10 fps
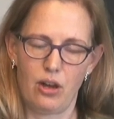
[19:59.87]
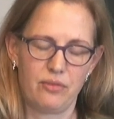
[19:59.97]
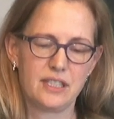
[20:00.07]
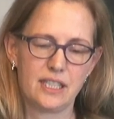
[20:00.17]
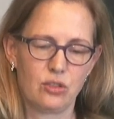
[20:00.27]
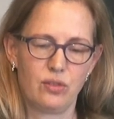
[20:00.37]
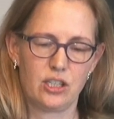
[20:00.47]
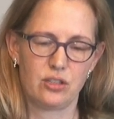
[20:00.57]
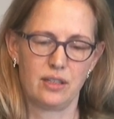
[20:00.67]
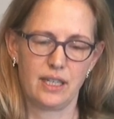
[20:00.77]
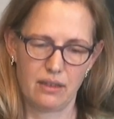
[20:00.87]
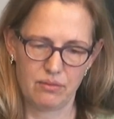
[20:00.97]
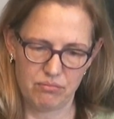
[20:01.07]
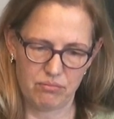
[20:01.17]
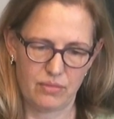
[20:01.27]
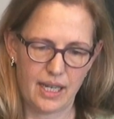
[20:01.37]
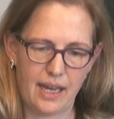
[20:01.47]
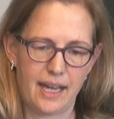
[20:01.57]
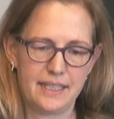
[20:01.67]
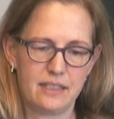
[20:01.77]
of the situation,
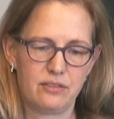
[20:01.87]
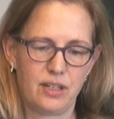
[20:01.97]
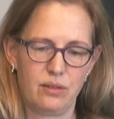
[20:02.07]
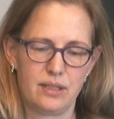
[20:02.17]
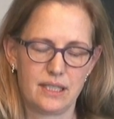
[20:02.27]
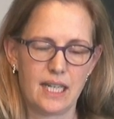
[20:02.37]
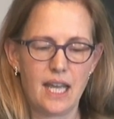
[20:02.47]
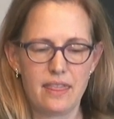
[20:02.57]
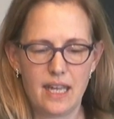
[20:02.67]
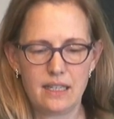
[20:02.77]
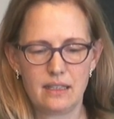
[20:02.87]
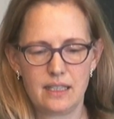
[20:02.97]
identify with it. Then